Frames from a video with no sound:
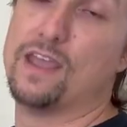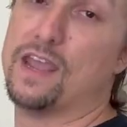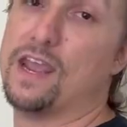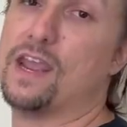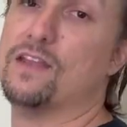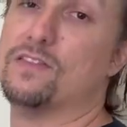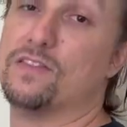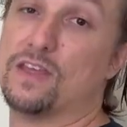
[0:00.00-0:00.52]

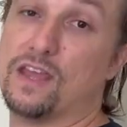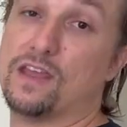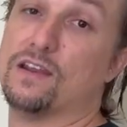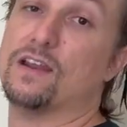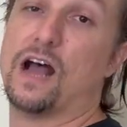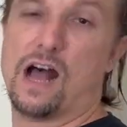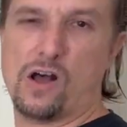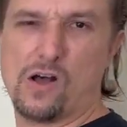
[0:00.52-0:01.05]
and
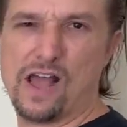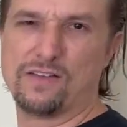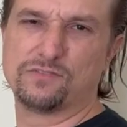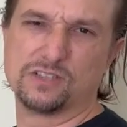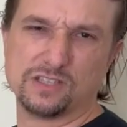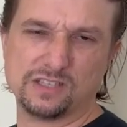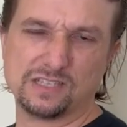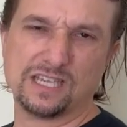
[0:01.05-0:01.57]
then I'll have
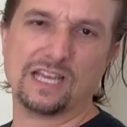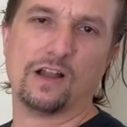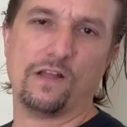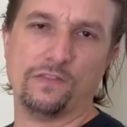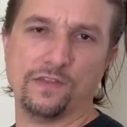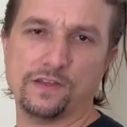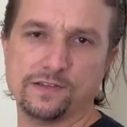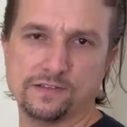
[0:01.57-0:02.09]
to get
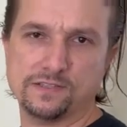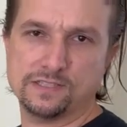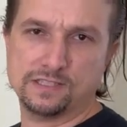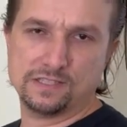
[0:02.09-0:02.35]
on the,